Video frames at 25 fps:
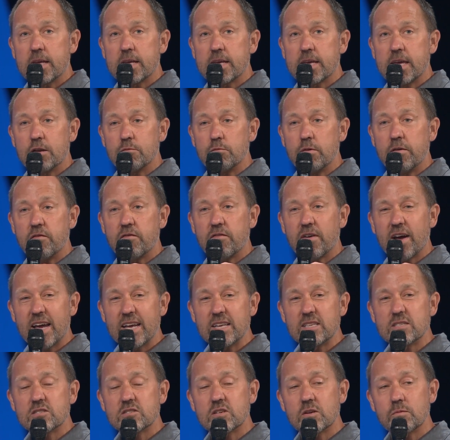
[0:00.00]
can we
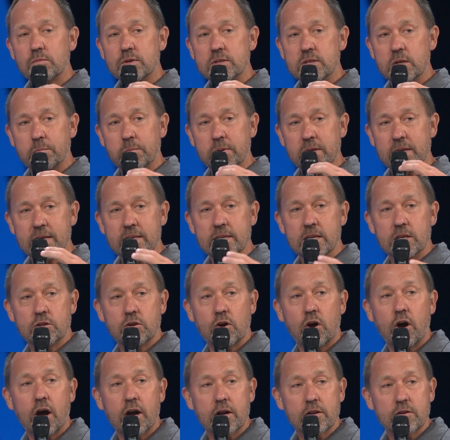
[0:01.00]
find someone to begin to
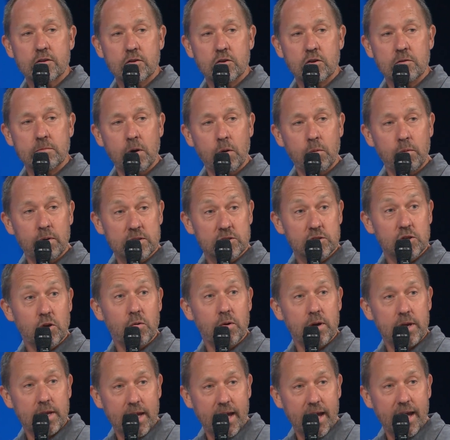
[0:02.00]
talk to about what's
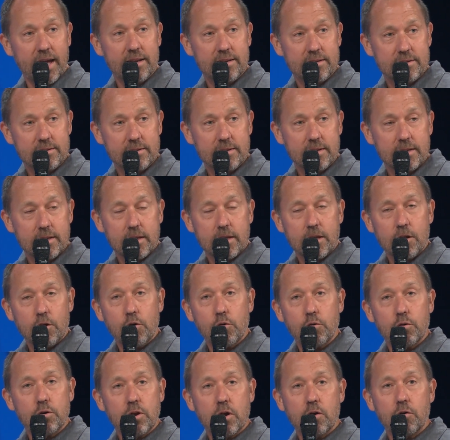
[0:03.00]
going on?
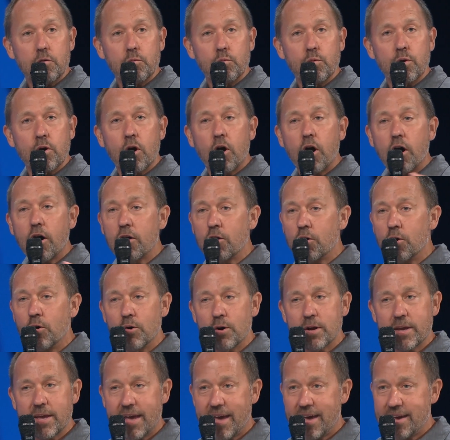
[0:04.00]
We're all
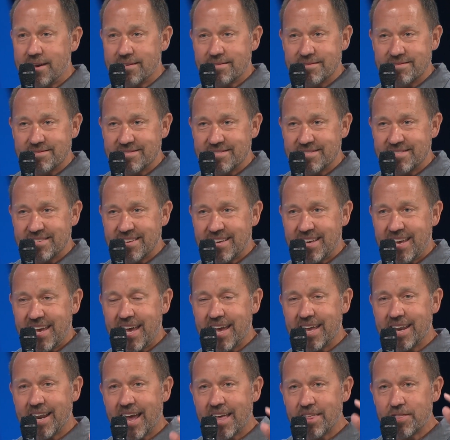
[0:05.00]
okay.
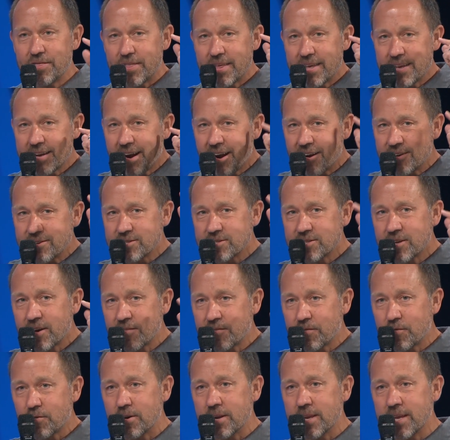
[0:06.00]
And I think our
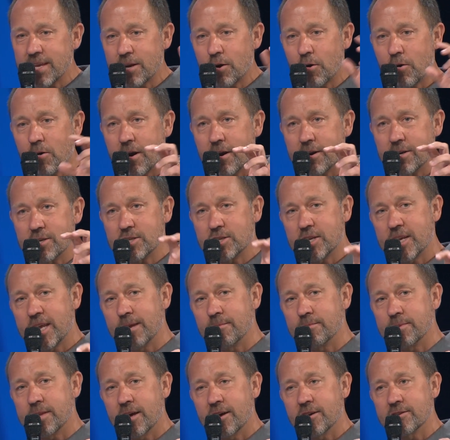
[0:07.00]
suffering or our
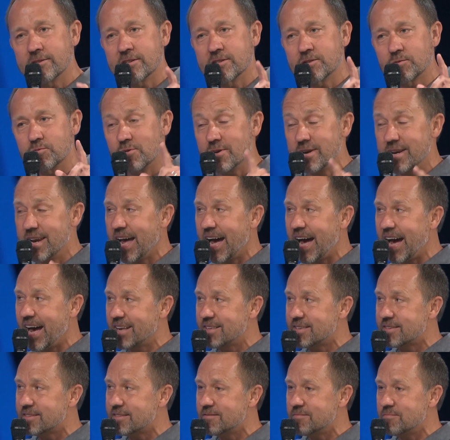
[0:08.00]
shame tells us we're
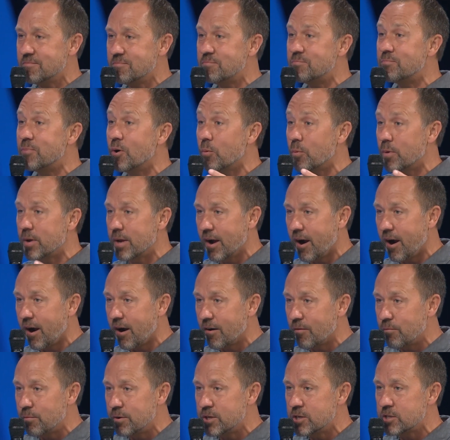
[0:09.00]
not, but we
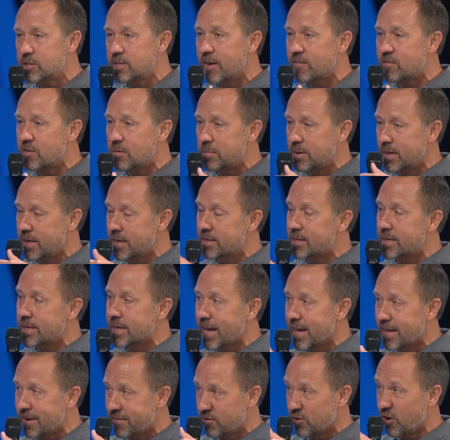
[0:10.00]
are. We just have to begin to
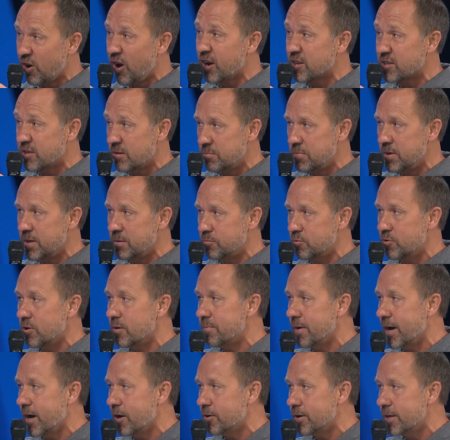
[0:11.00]
kind of talk to people
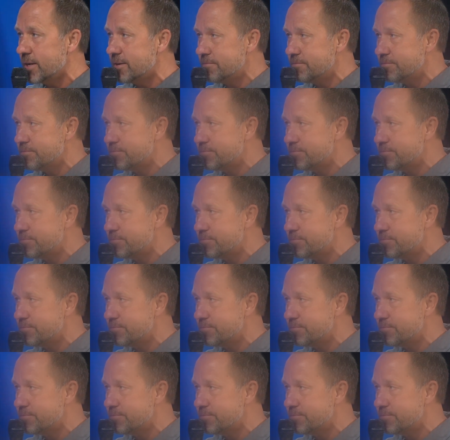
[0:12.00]
about it.